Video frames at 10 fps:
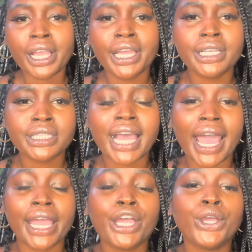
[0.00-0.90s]
is
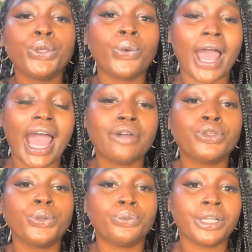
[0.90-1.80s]
that you have
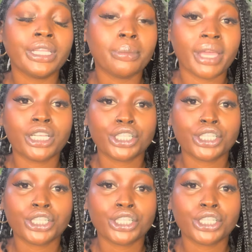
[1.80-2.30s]
to really make